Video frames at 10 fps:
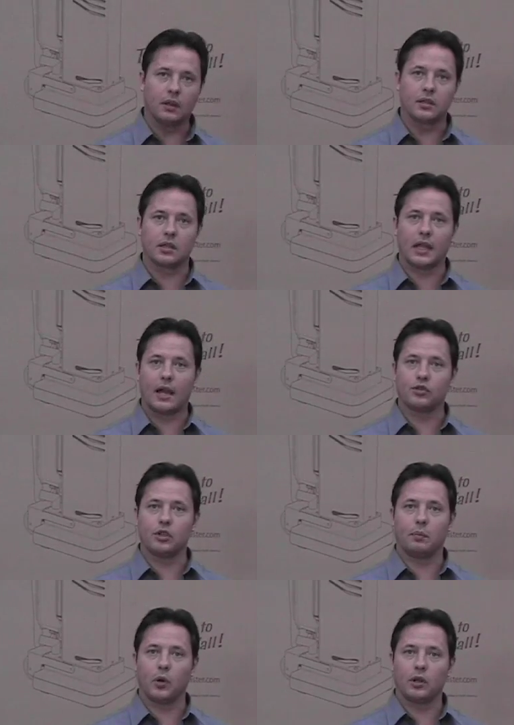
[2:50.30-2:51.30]
This allows you
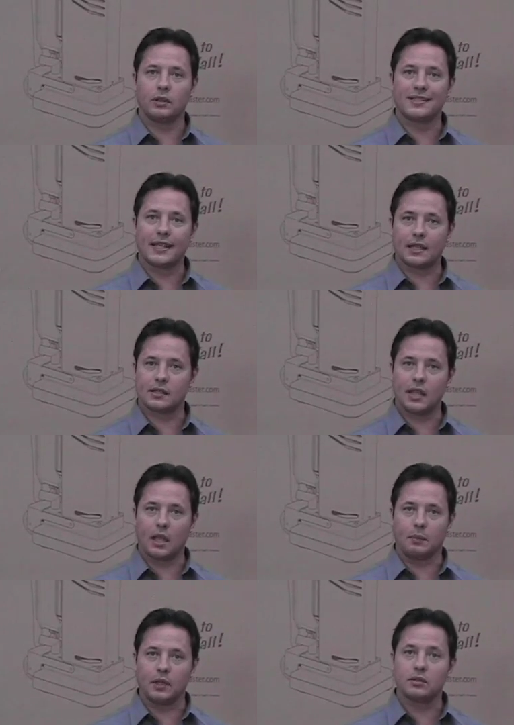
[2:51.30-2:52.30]
to put 6
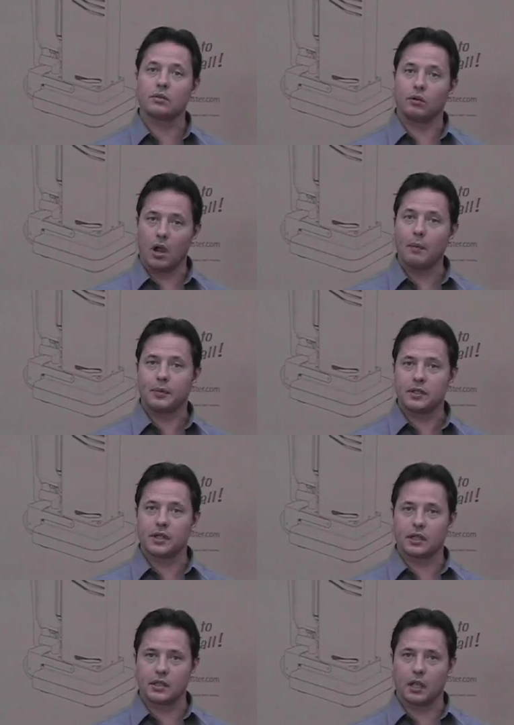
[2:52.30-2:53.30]
segments, or up to
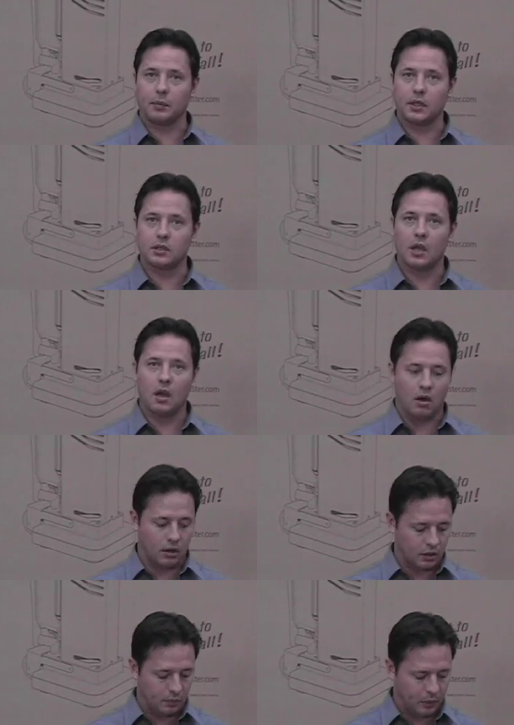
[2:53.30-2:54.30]
6 segments,
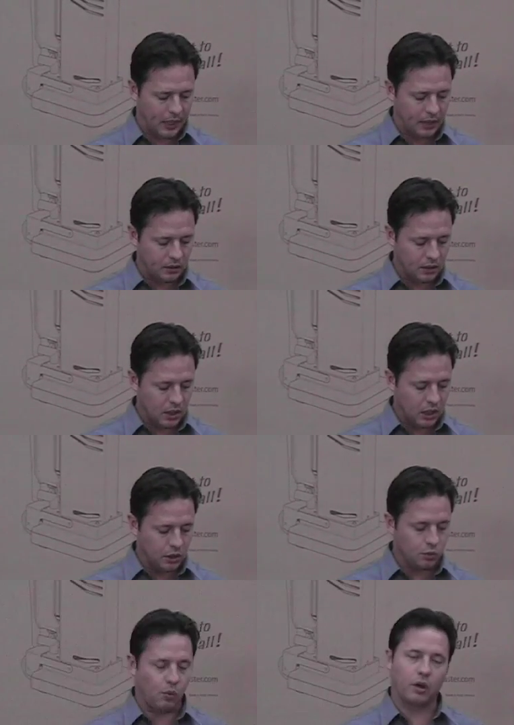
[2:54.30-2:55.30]
onto the plate. You
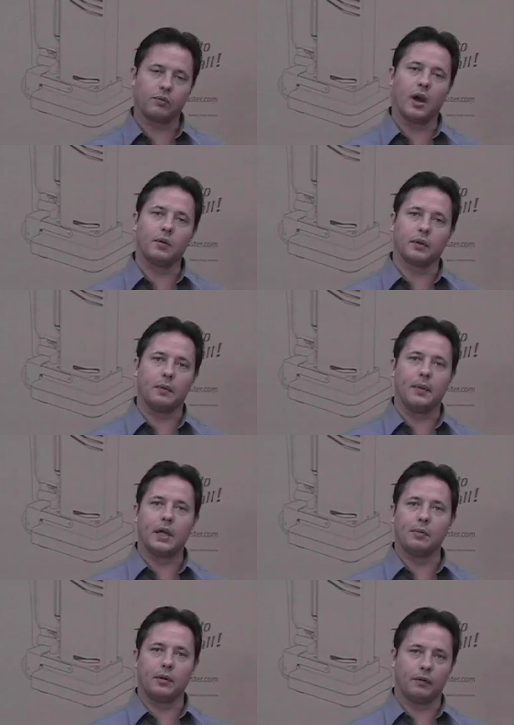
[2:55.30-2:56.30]
would want to run with a
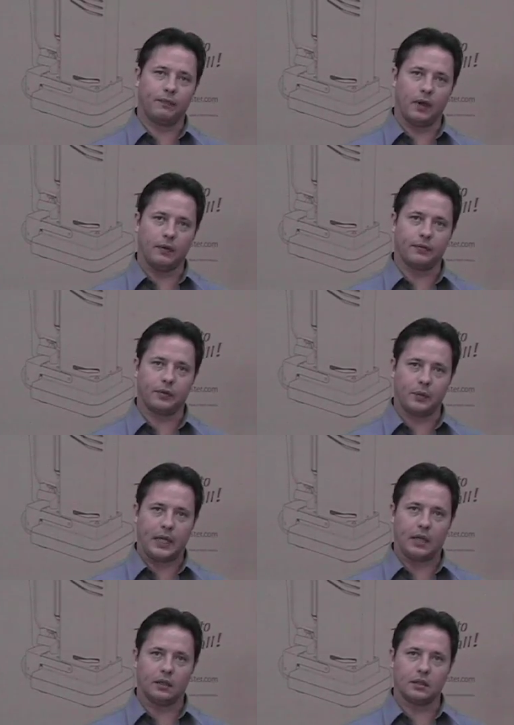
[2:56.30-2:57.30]
minimum of 3
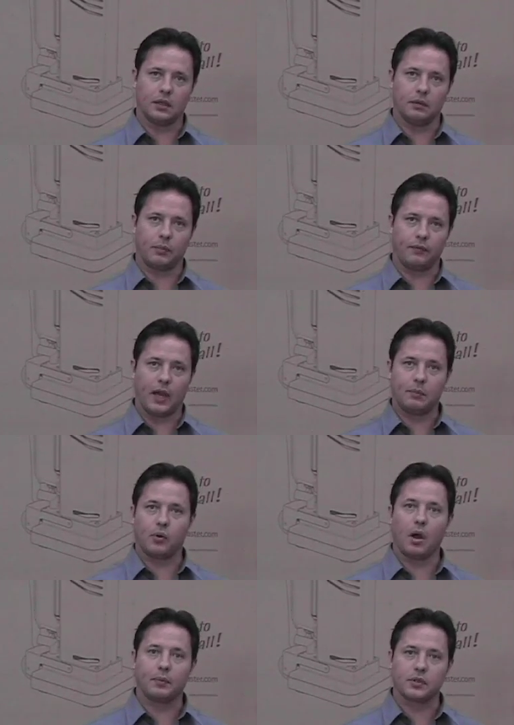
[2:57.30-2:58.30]
to provide
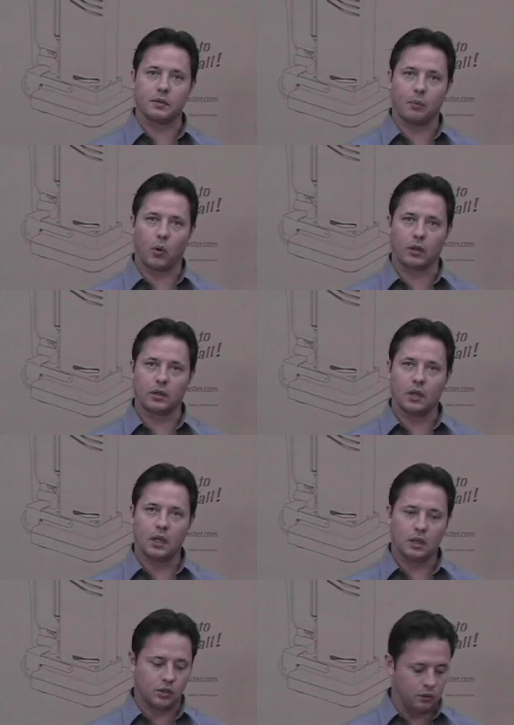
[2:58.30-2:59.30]
proper support
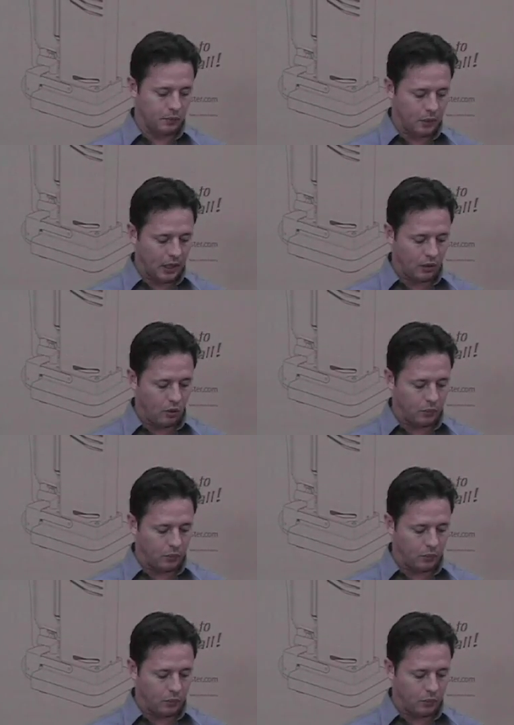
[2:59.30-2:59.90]
to the Plug N Go